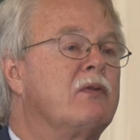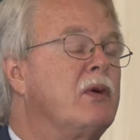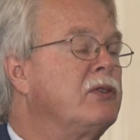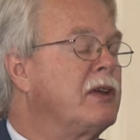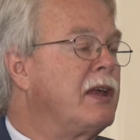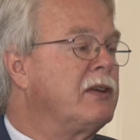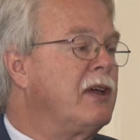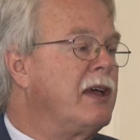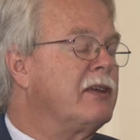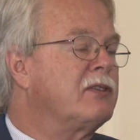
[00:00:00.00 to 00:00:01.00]
first, I'd like
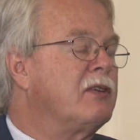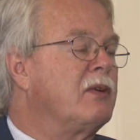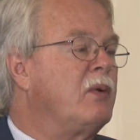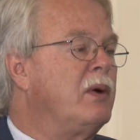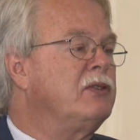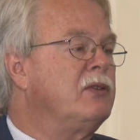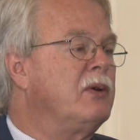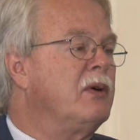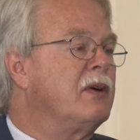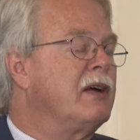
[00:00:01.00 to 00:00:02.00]
to ask, what's
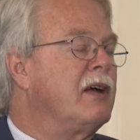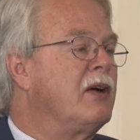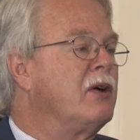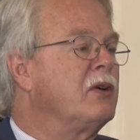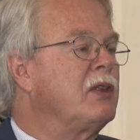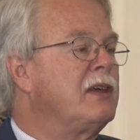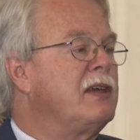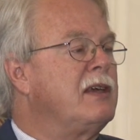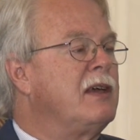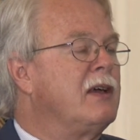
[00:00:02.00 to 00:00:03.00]
your
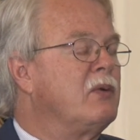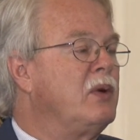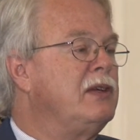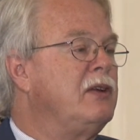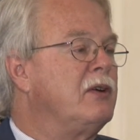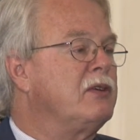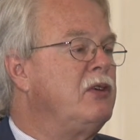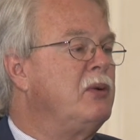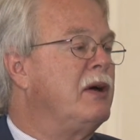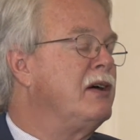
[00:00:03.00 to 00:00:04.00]
early reading on
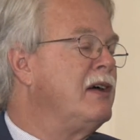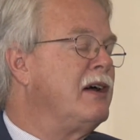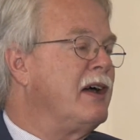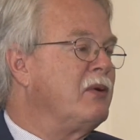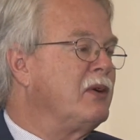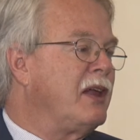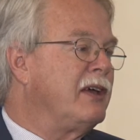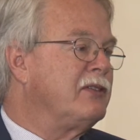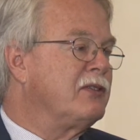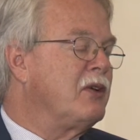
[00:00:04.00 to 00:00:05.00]
Cuba? I
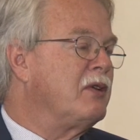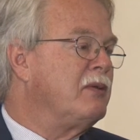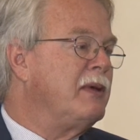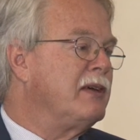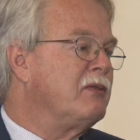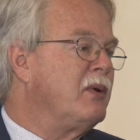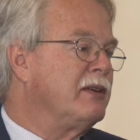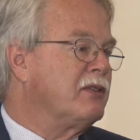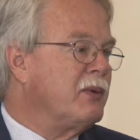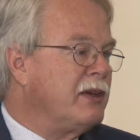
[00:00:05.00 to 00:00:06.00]
realize it's only been,
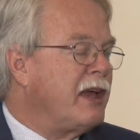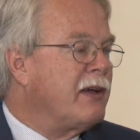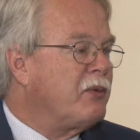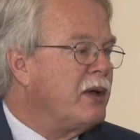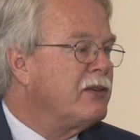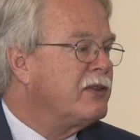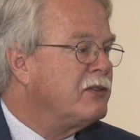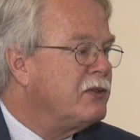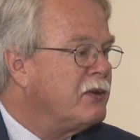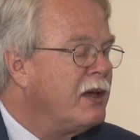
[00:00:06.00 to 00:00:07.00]
what, three and a half weeks
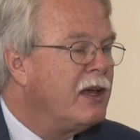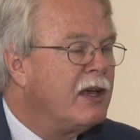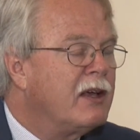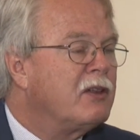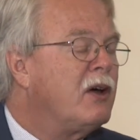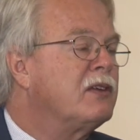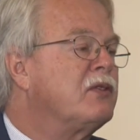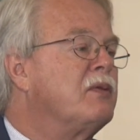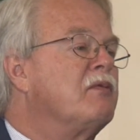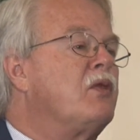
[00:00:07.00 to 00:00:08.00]
since you
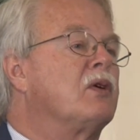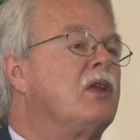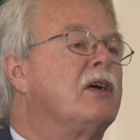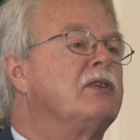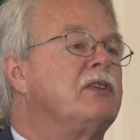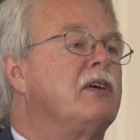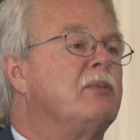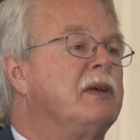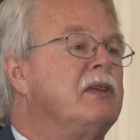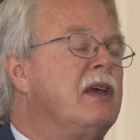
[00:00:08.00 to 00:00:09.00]
launched from Fort Lauderdale,
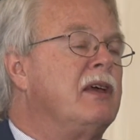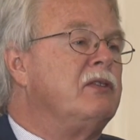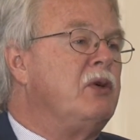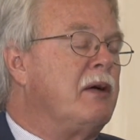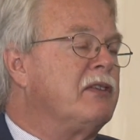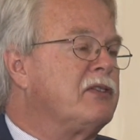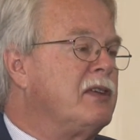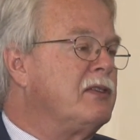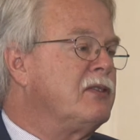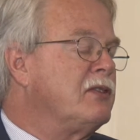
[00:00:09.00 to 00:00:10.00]
but do you have a
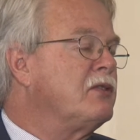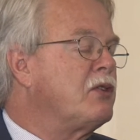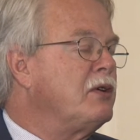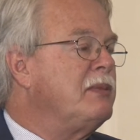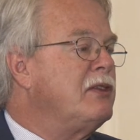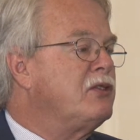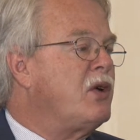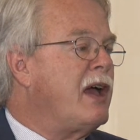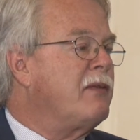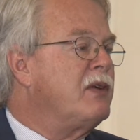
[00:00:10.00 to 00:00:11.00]
sense that there's going to be the
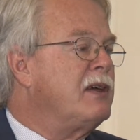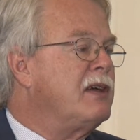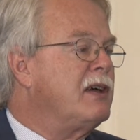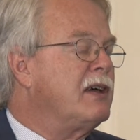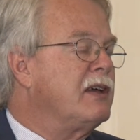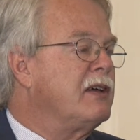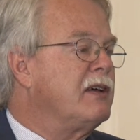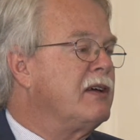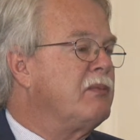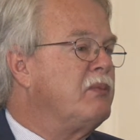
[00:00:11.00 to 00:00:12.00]
traffic uh,
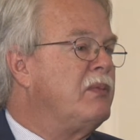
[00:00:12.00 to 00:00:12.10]
uh,